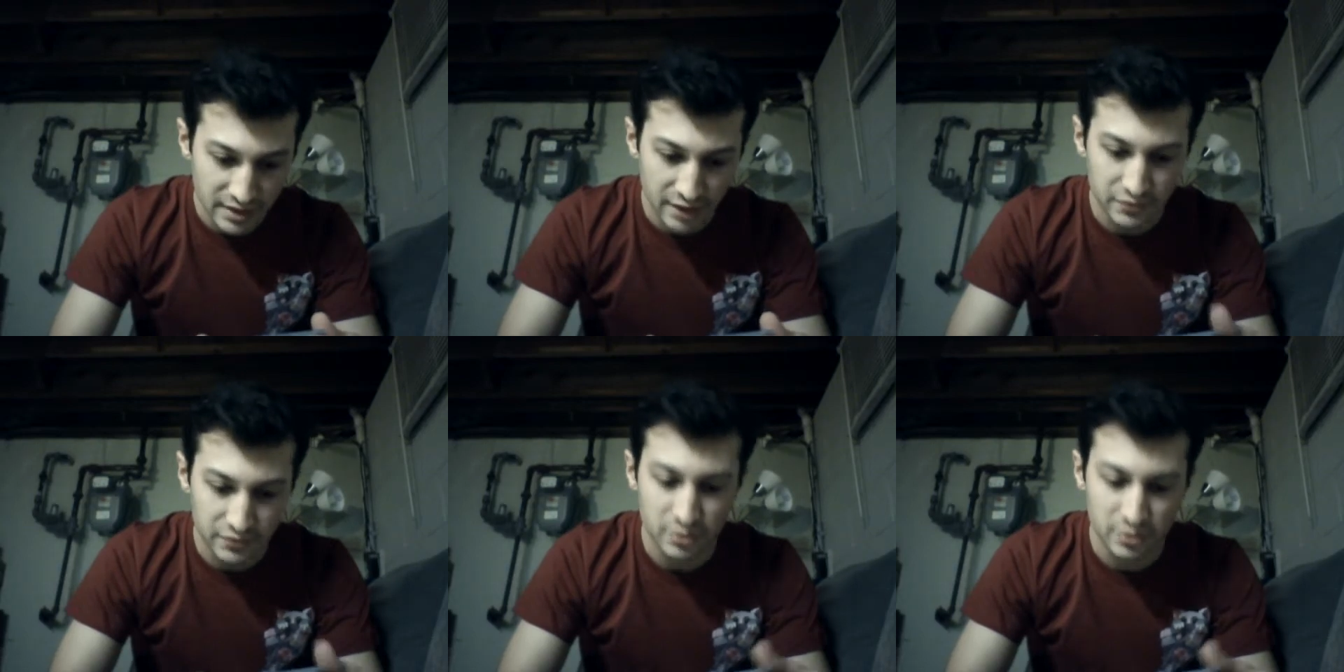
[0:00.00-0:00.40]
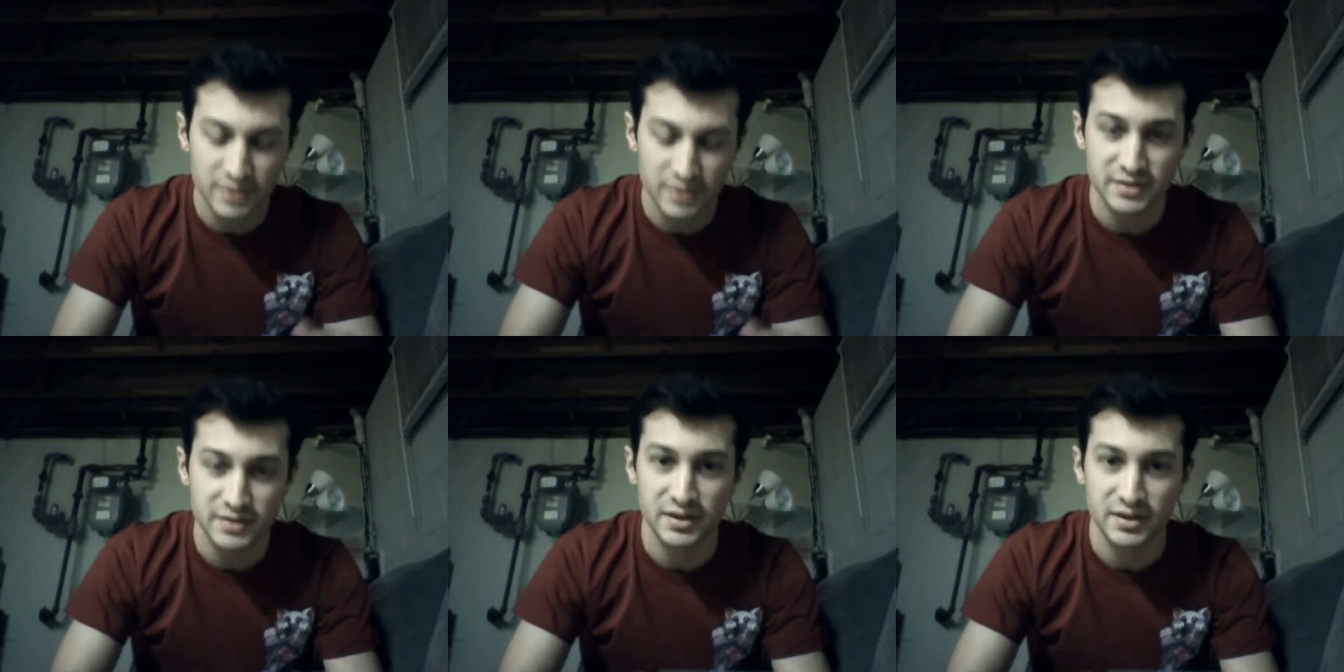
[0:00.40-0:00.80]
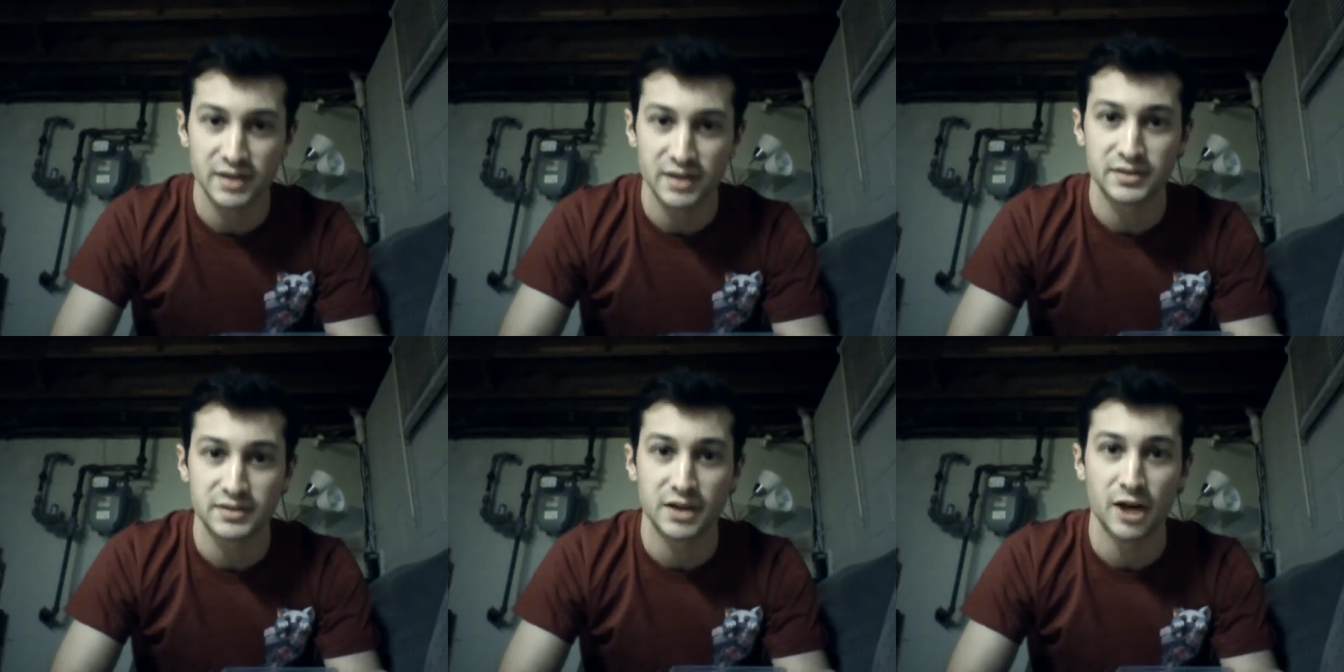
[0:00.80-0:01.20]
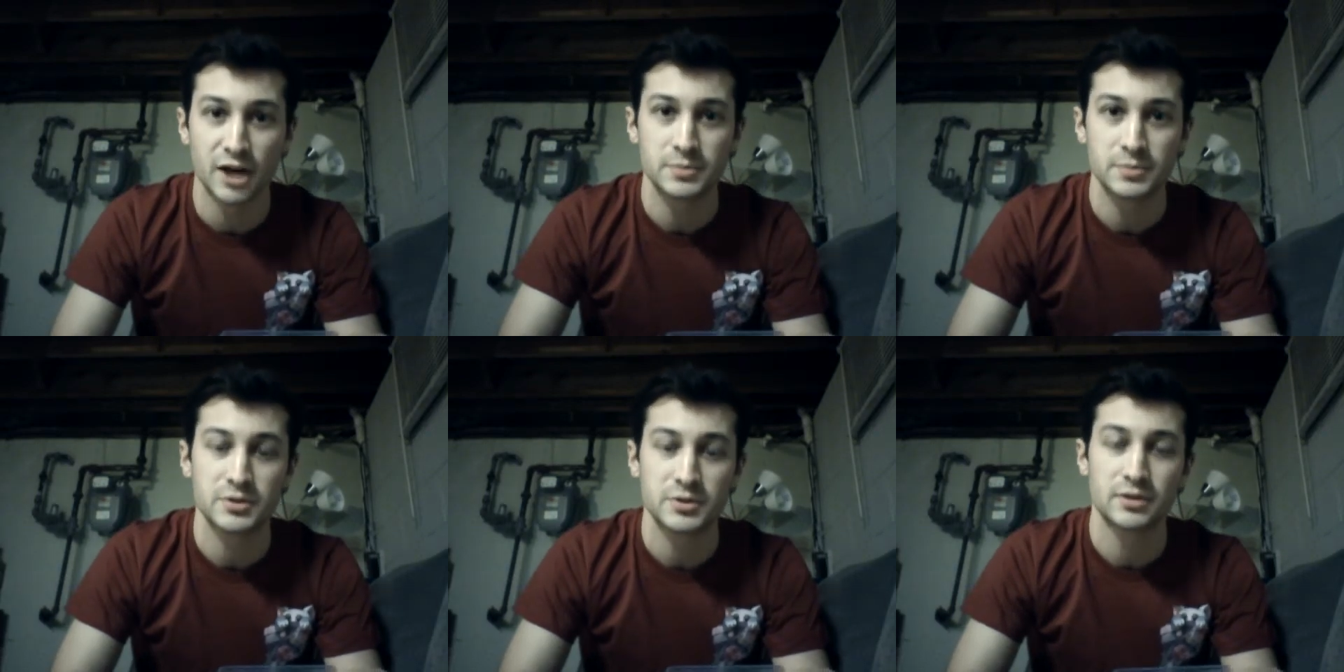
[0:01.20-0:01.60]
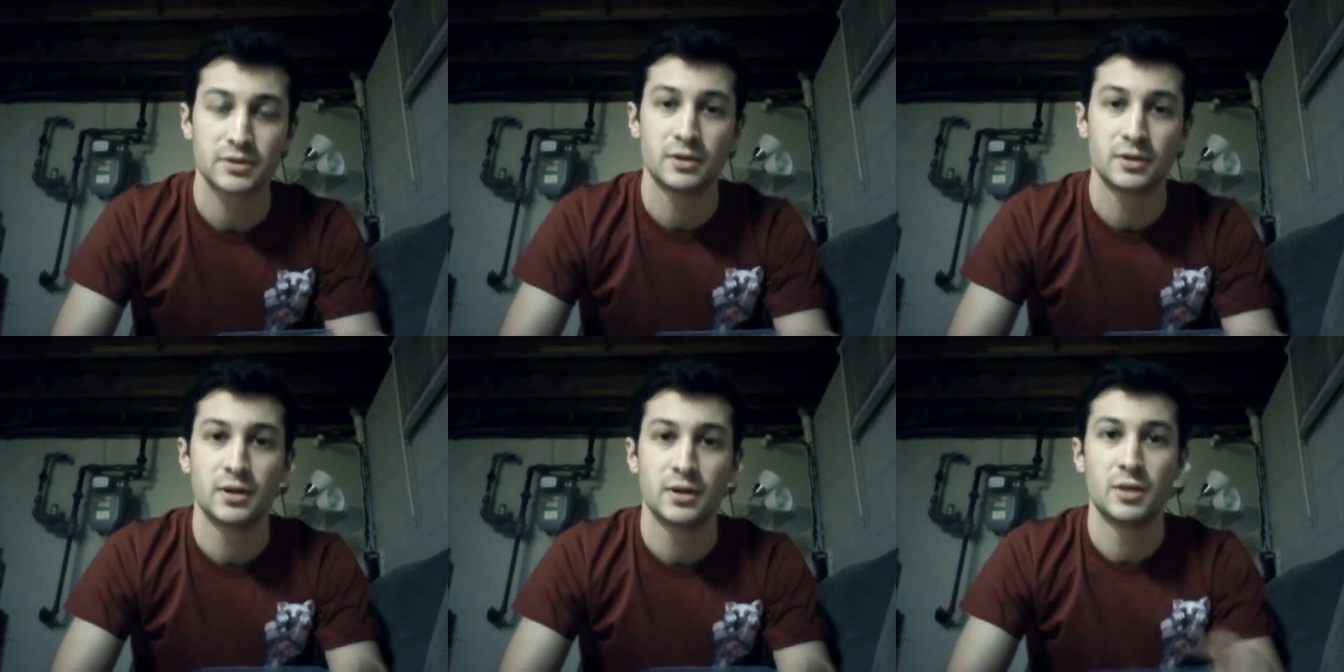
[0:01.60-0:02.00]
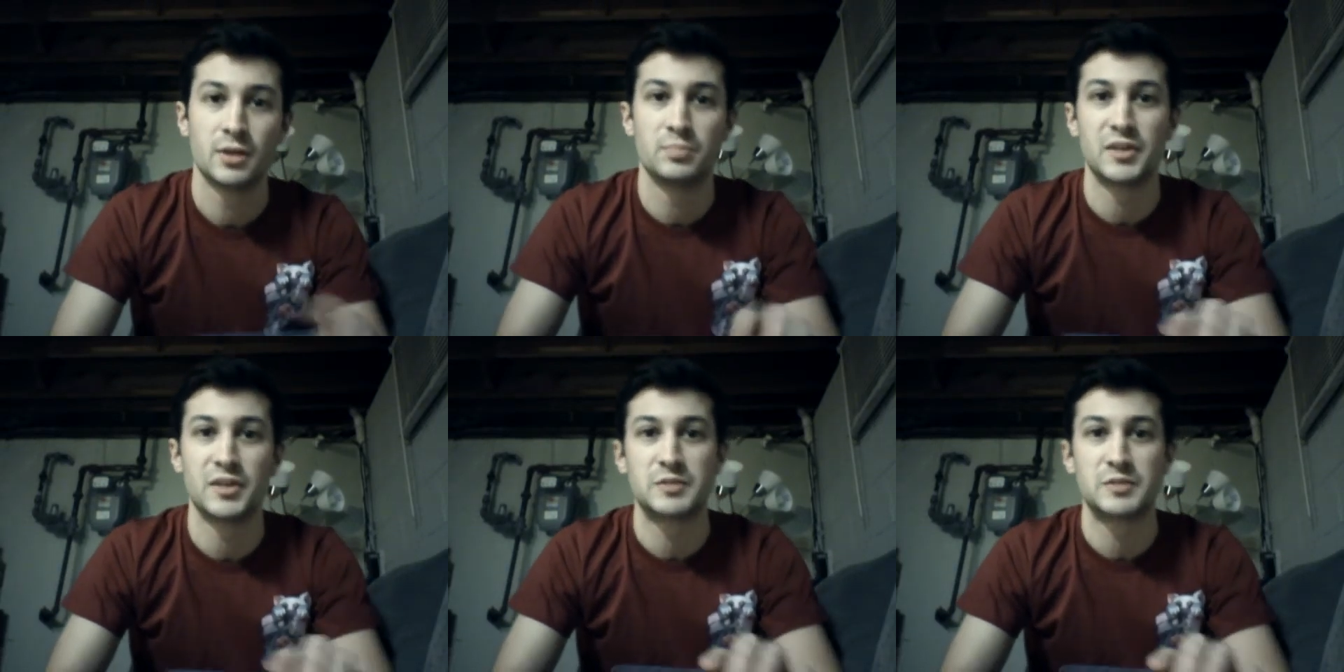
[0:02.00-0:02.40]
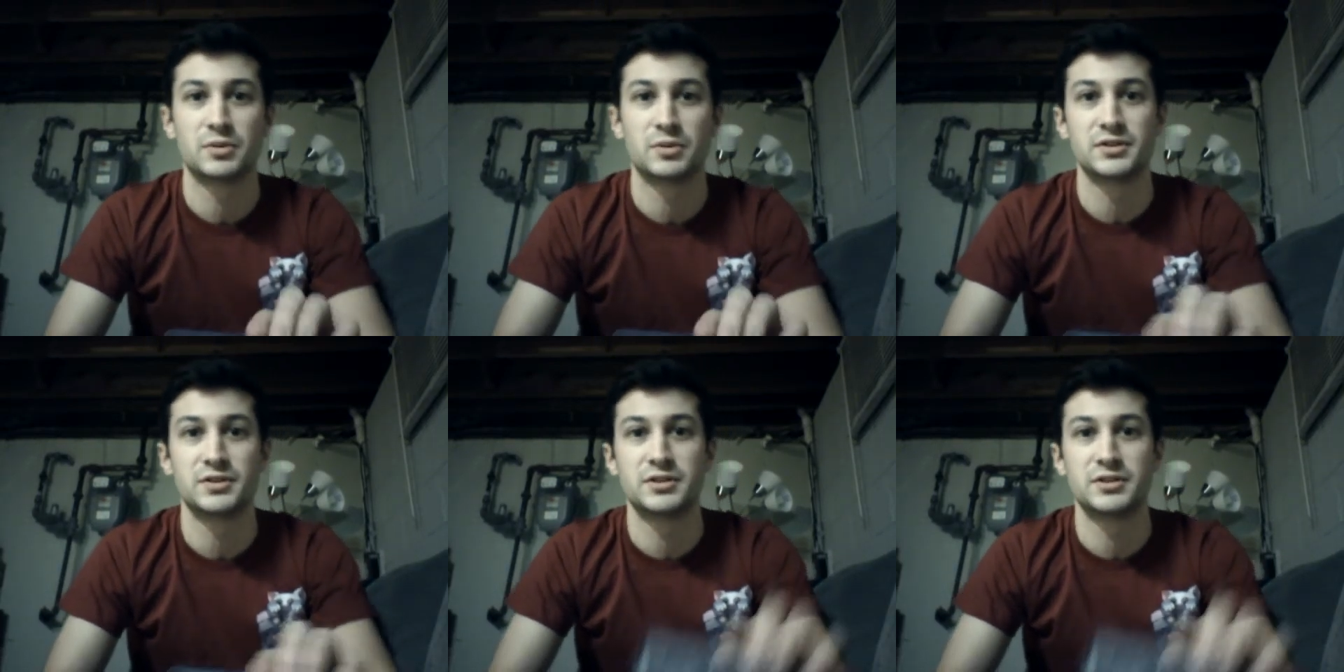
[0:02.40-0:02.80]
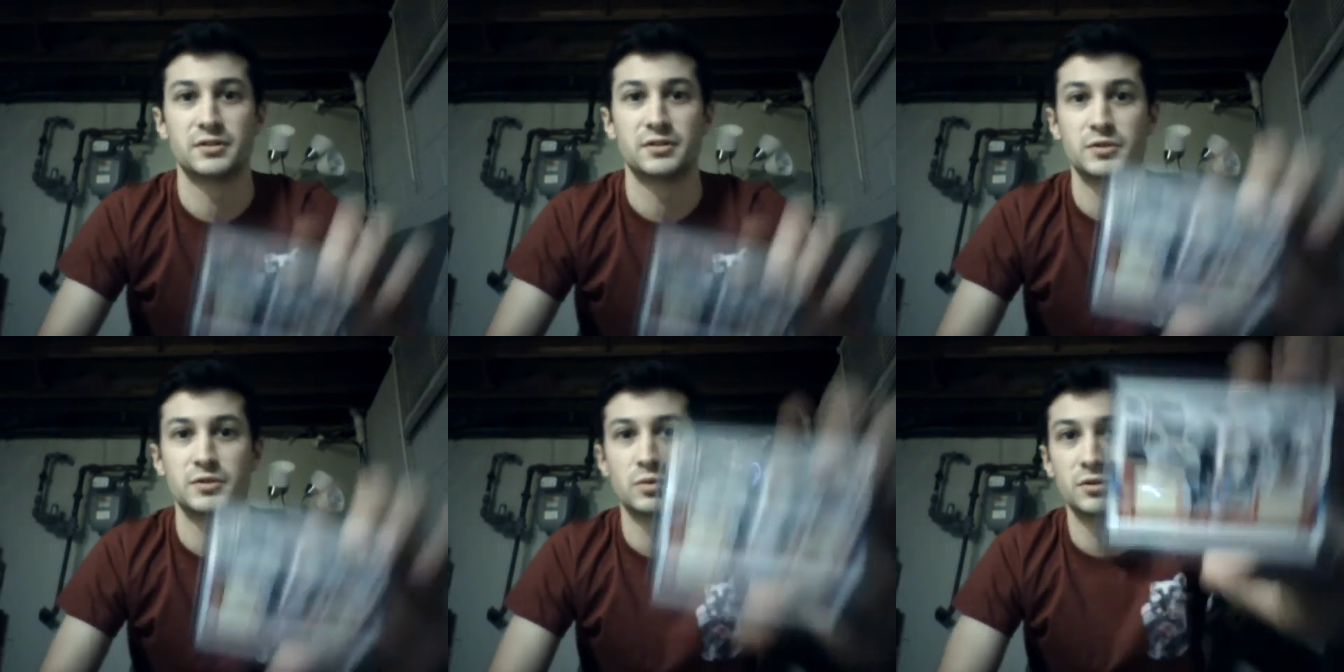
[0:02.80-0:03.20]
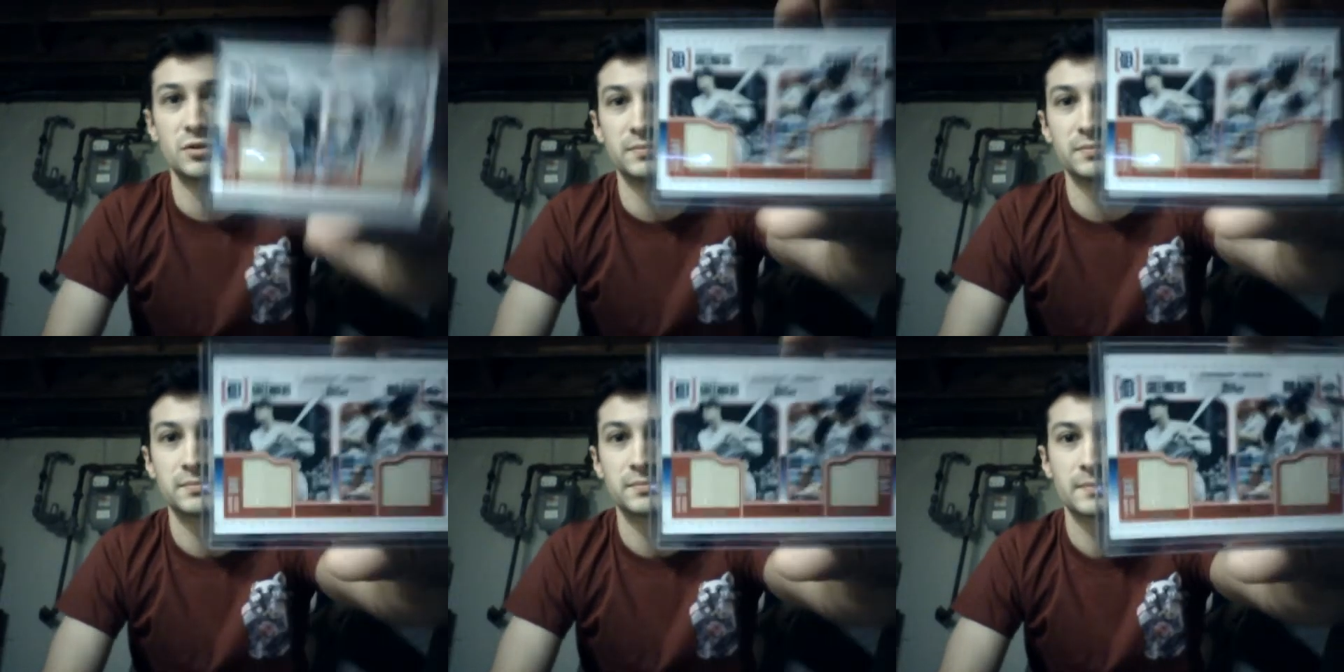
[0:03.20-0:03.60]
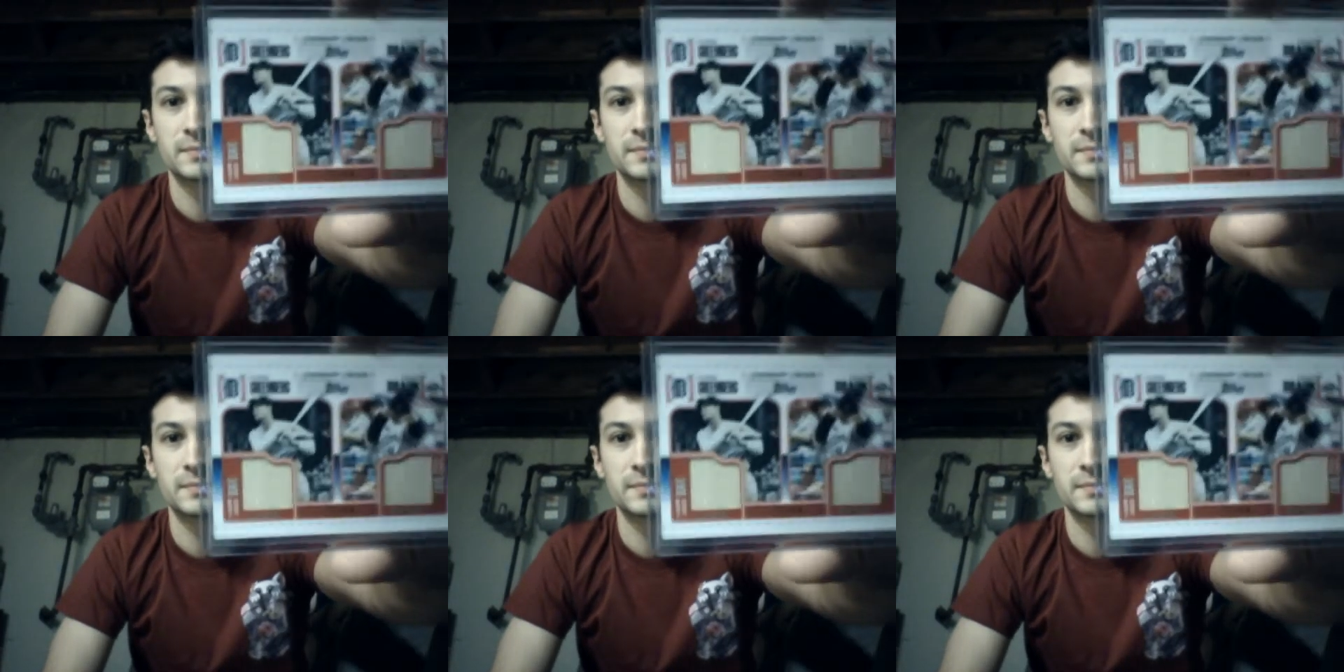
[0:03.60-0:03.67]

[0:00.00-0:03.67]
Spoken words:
out of 2010 Topps Baseball Series 1.